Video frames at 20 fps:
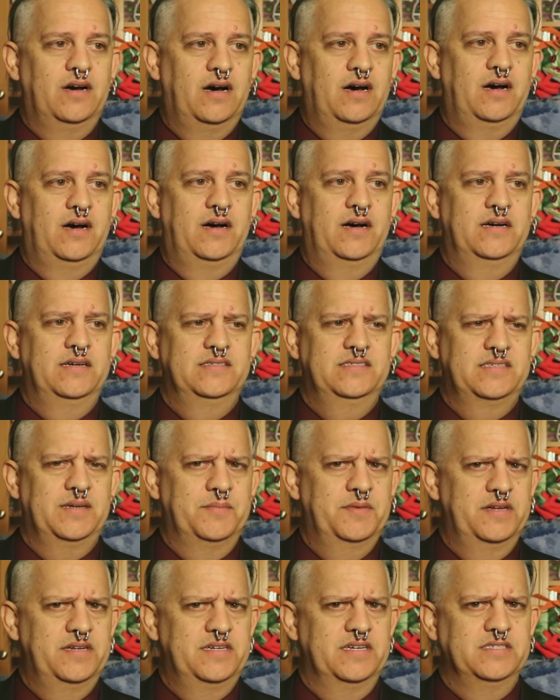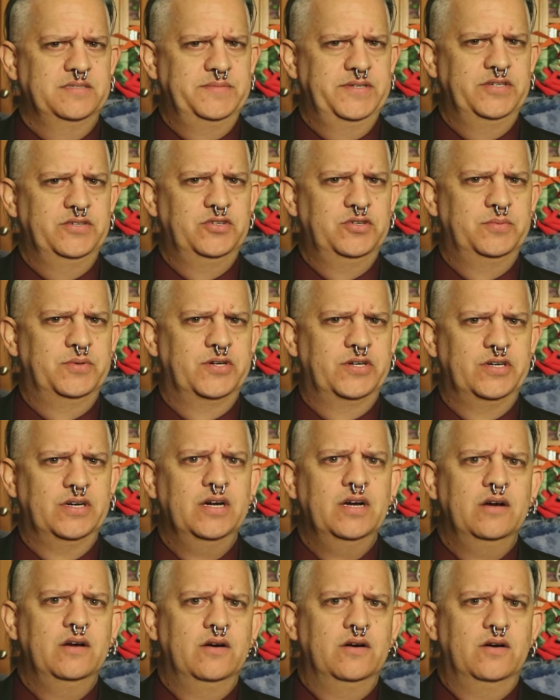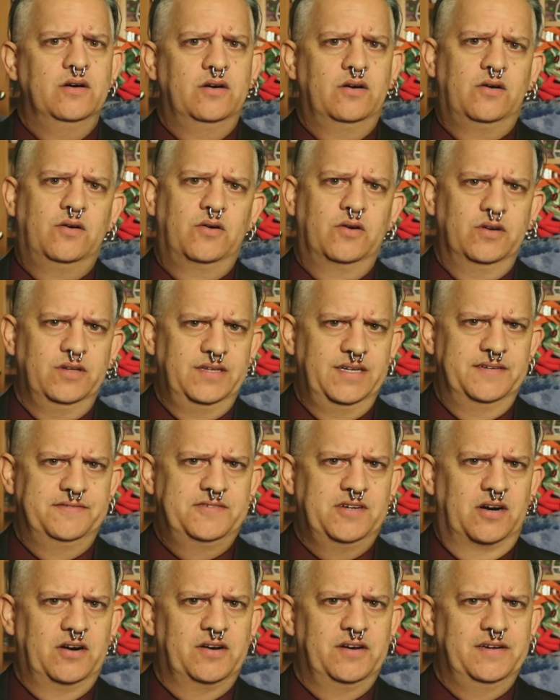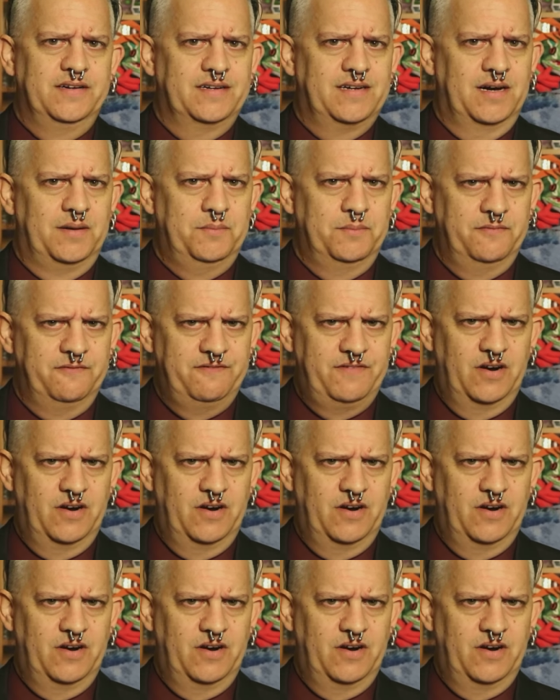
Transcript: Uh, something tells me Uber or Lyft are going to come